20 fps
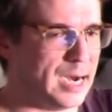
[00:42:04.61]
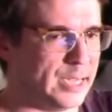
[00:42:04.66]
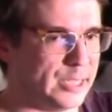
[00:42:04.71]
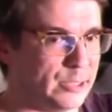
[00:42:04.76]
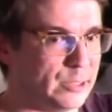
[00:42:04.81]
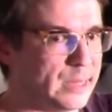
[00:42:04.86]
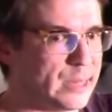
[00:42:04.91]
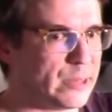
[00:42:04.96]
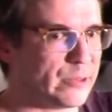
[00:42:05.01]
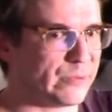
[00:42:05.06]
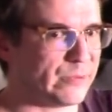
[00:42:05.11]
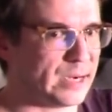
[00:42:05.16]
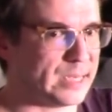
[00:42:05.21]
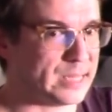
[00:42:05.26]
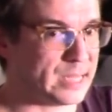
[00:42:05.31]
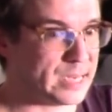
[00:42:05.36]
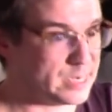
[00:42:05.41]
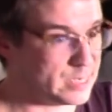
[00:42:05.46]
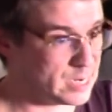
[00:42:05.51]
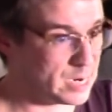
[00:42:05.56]
you'll either find
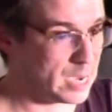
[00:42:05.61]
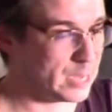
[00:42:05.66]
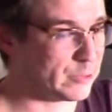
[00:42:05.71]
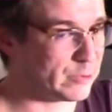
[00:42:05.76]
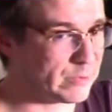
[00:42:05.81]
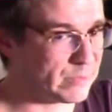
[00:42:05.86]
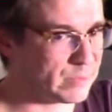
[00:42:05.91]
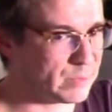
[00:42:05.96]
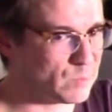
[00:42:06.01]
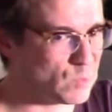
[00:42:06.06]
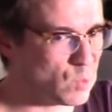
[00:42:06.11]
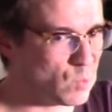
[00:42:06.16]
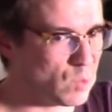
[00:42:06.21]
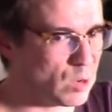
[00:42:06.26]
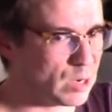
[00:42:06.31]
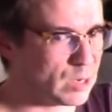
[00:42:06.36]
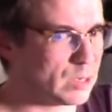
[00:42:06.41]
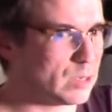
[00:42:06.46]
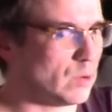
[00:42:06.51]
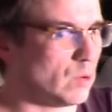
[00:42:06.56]
that neither of them will
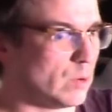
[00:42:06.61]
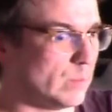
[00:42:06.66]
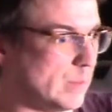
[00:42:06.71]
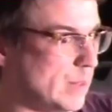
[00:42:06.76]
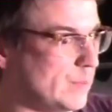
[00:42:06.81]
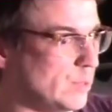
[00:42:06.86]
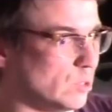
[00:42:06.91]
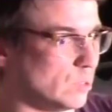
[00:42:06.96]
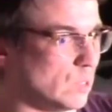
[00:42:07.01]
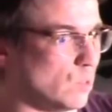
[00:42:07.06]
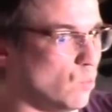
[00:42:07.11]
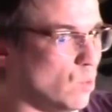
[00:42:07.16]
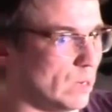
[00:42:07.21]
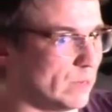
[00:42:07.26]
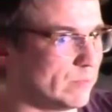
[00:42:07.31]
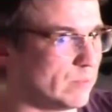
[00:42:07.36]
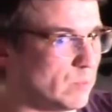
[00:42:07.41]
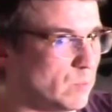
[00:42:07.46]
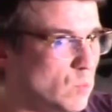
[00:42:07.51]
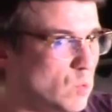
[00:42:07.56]
work, or maybe only one
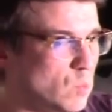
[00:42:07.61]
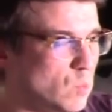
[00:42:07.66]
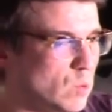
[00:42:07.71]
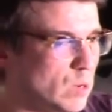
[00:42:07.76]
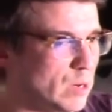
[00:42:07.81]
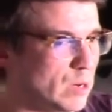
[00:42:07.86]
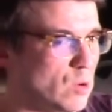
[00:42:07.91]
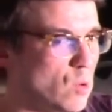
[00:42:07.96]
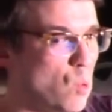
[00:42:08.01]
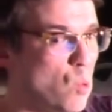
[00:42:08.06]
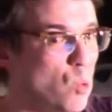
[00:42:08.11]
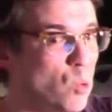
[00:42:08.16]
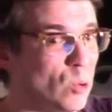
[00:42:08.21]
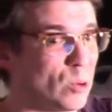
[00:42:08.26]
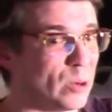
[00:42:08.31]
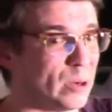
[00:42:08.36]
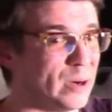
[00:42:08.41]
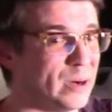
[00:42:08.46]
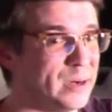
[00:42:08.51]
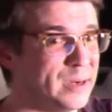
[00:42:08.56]
of them will work,
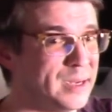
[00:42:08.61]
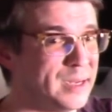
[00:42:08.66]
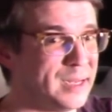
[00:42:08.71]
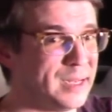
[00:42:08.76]
or